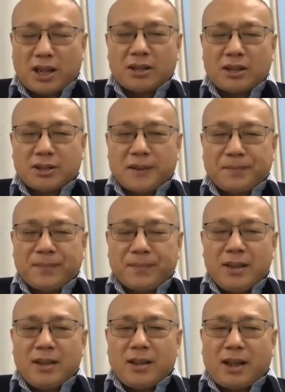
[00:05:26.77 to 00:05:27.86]
on
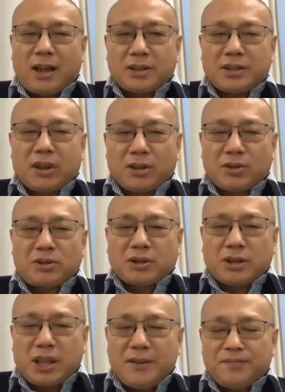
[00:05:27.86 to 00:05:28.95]
the lotus
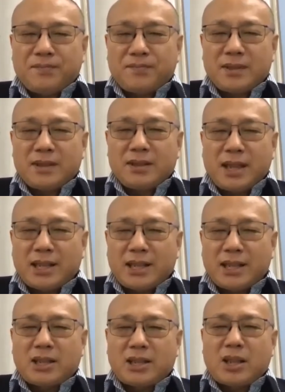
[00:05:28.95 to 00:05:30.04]
leaf, this
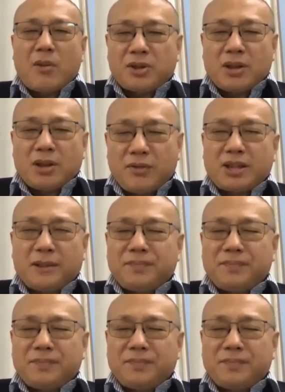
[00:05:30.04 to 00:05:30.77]
observation.